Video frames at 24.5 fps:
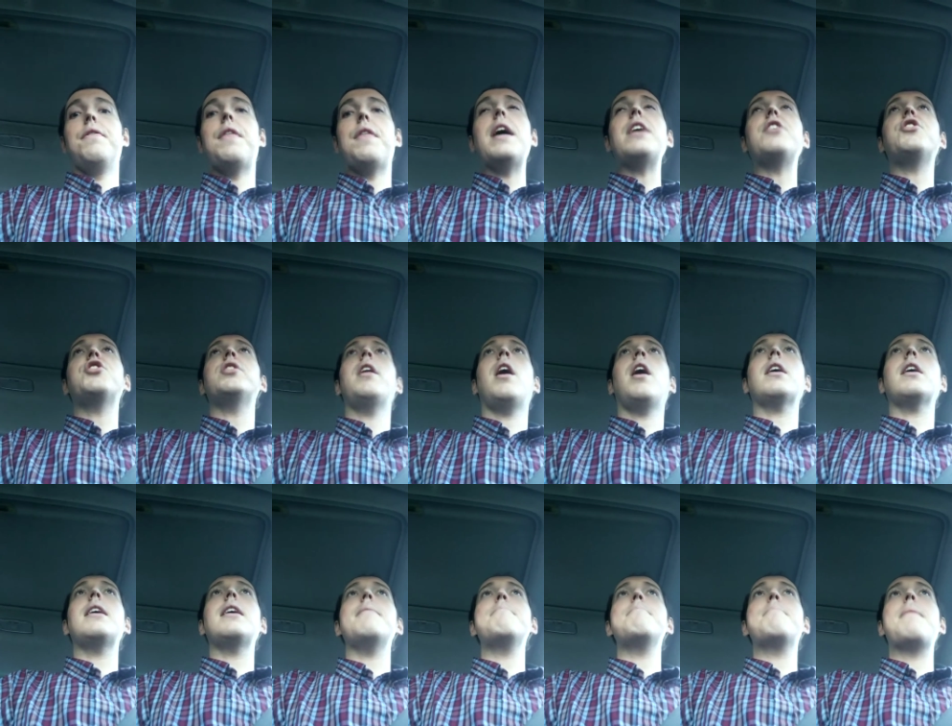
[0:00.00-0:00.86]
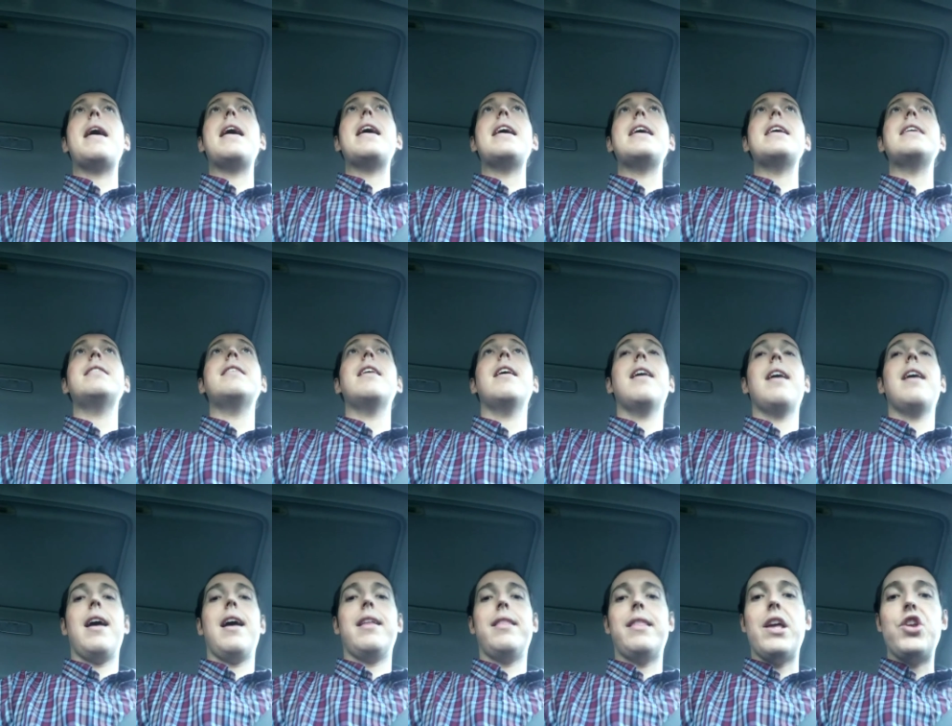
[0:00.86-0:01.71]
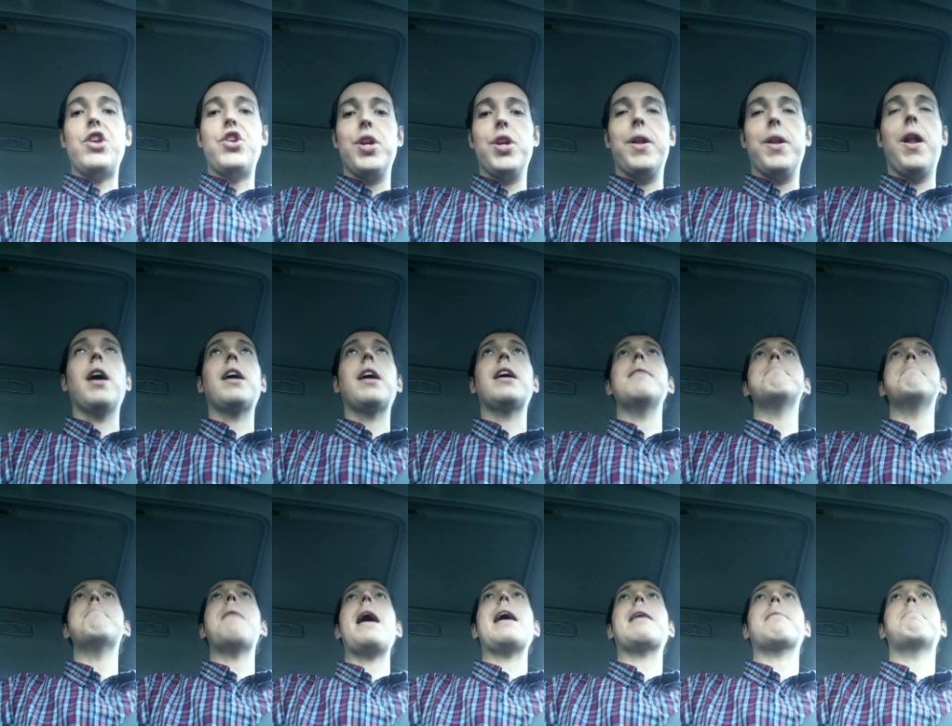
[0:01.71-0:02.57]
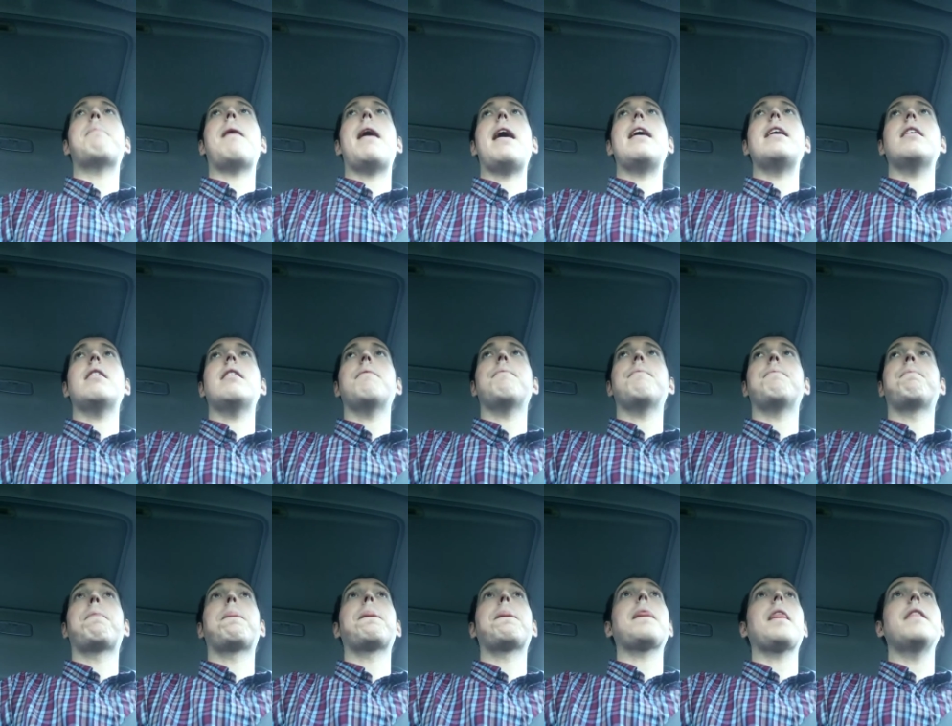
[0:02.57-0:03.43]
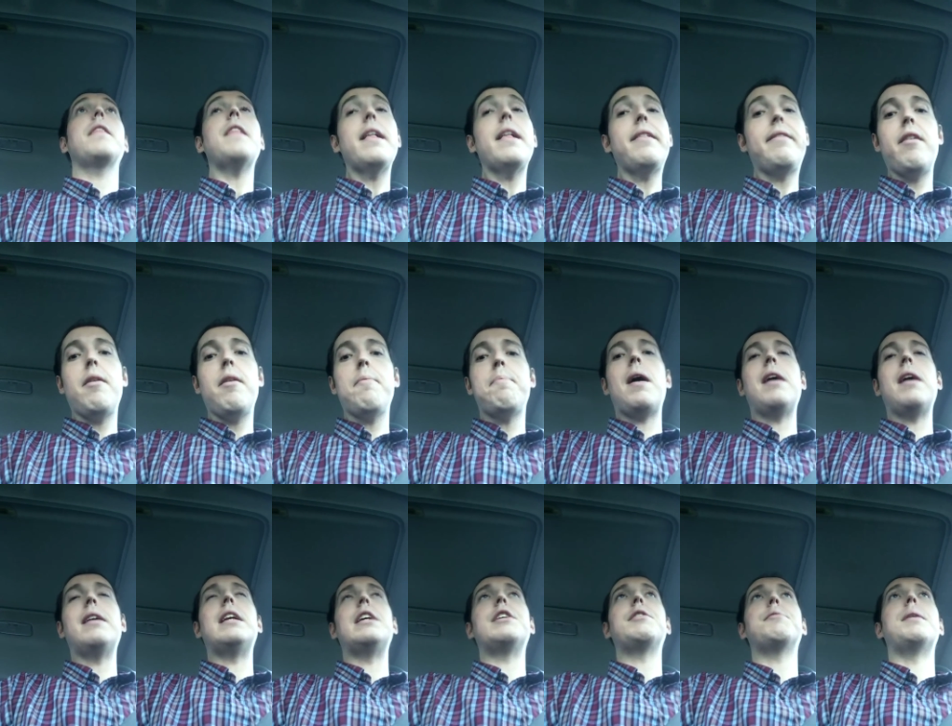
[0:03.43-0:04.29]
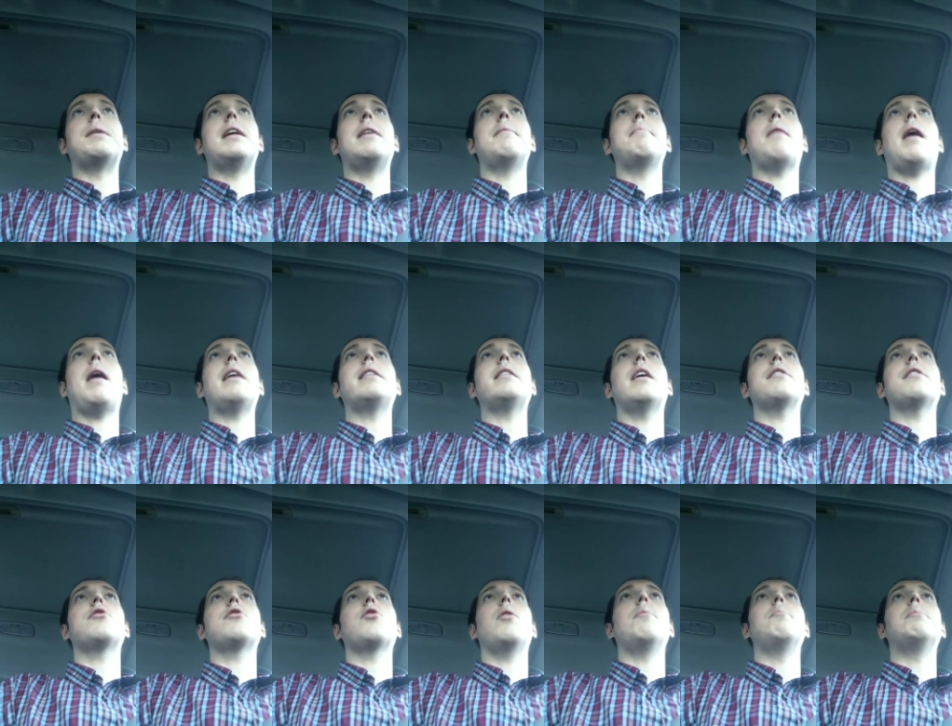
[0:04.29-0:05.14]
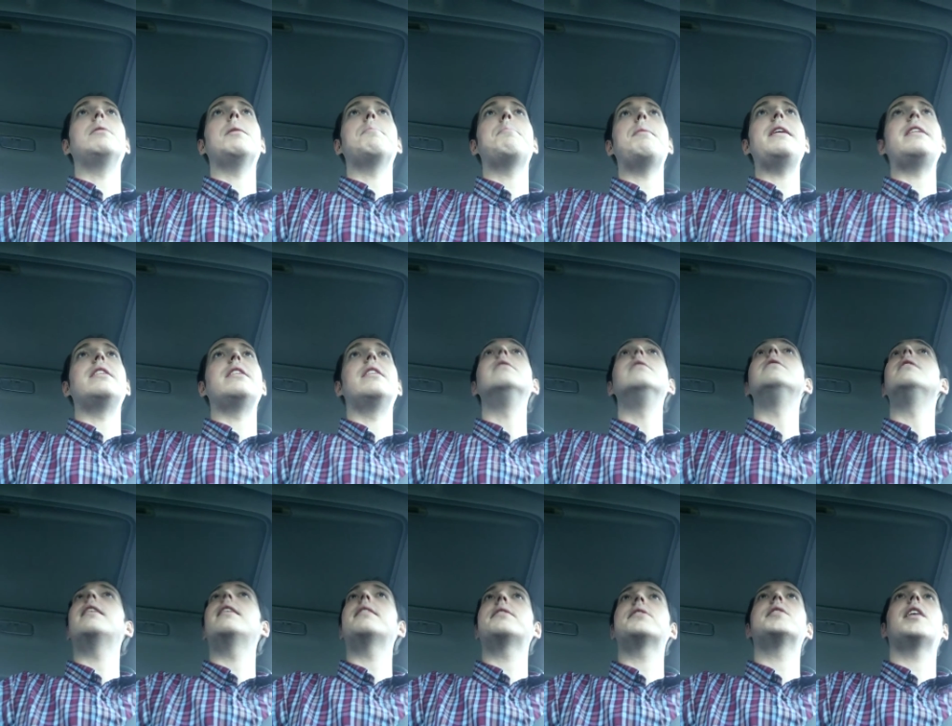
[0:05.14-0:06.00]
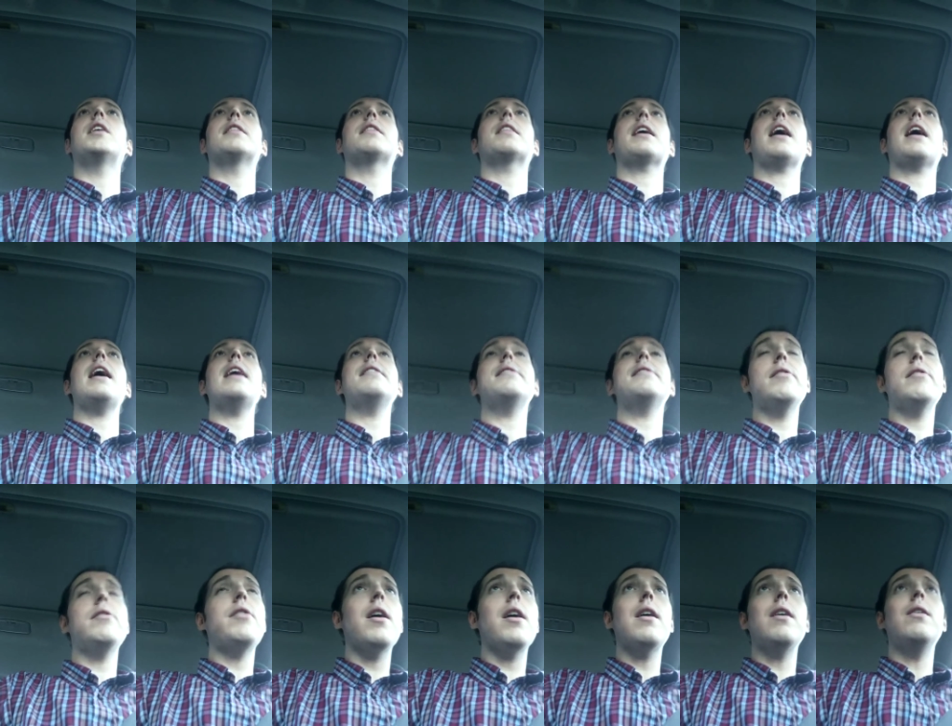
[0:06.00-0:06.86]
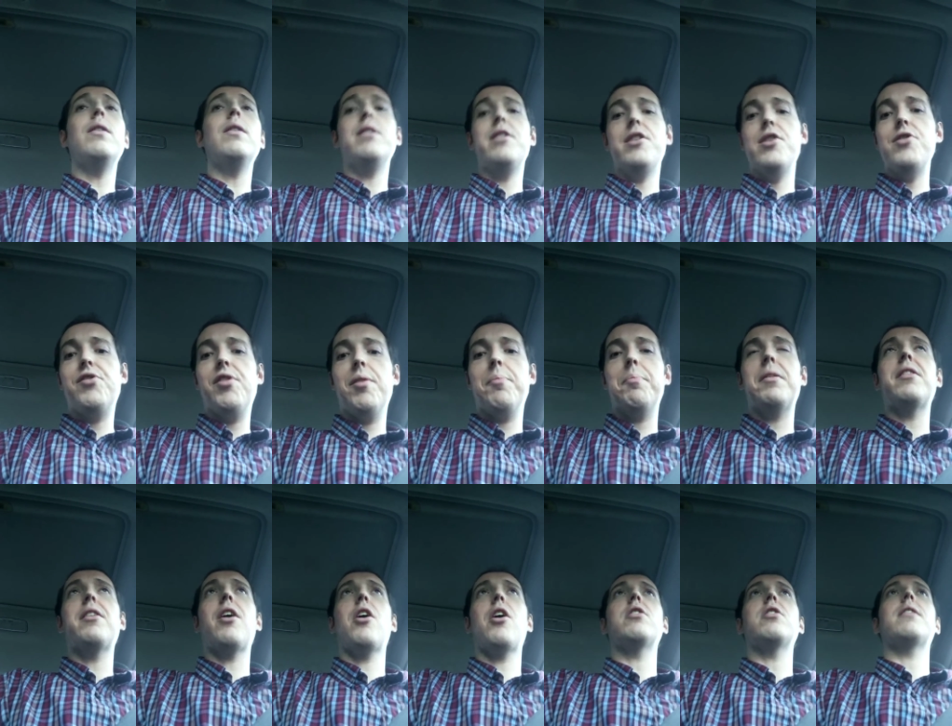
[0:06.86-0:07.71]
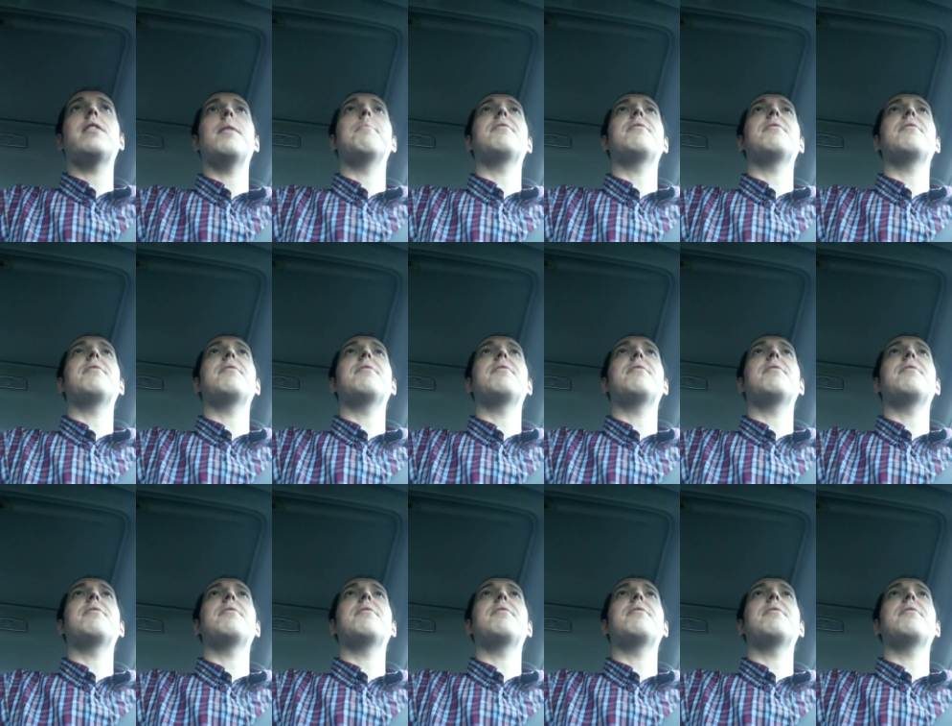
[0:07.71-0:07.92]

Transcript: they should not get paid and they should not get back pay. That's their punishment, in my not so humble opinion. That's not the case, and they're going to do something to hurt